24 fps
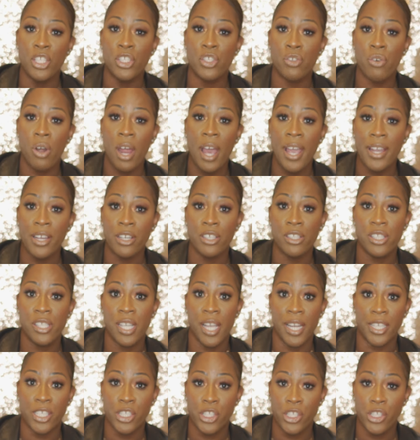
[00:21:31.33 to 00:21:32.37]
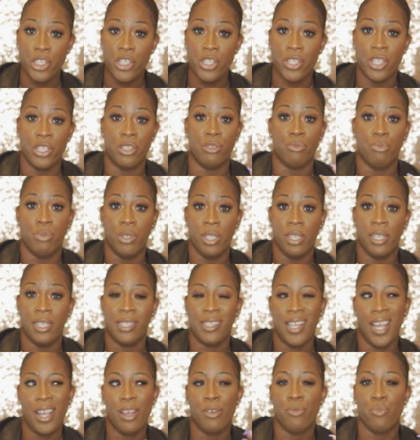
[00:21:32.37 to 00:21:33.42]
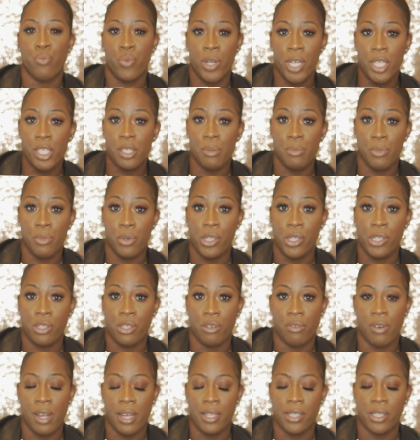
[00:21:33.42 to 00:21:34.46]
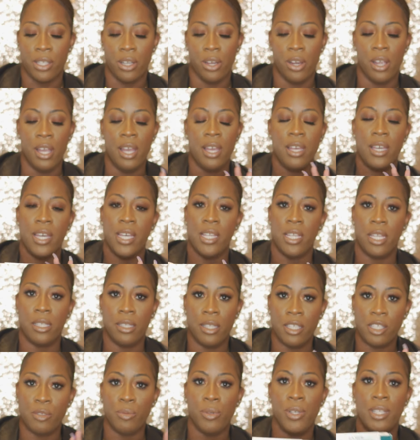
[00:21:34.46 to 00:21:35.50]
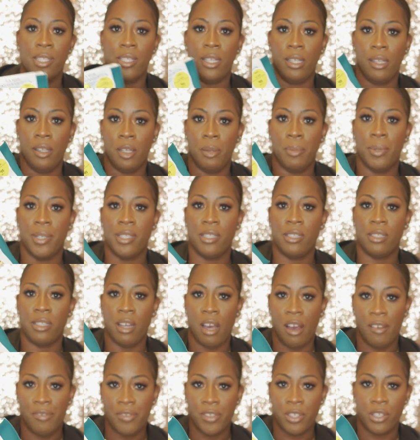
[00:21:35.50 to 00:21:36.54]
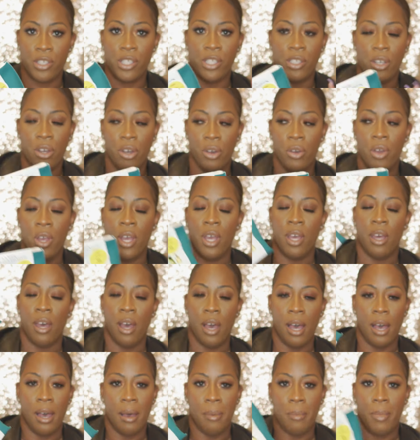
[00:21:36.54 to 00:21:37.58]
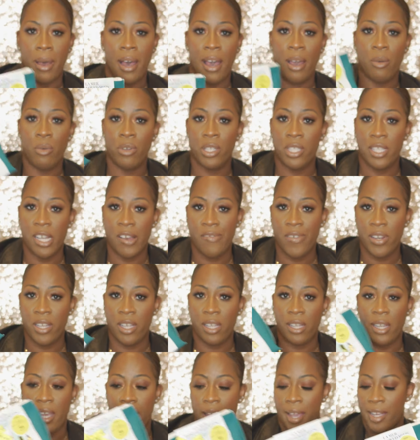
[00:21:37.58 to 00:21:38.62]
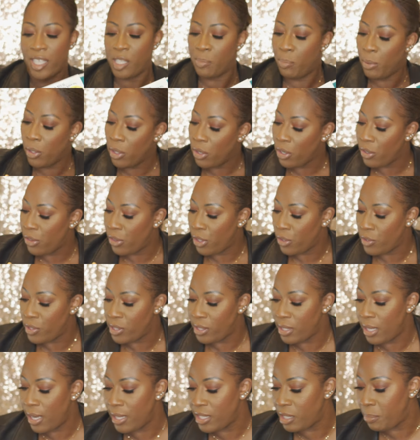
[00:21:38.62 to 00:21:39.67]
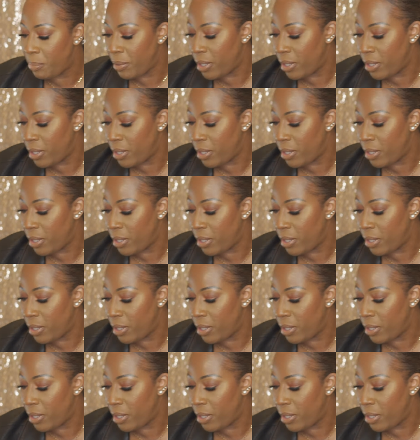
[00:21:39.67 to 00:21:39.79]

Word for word: drier textures. It's really, it's like a rich moisturizer. And then this one is a little bit softer. So I would definitely explore those sets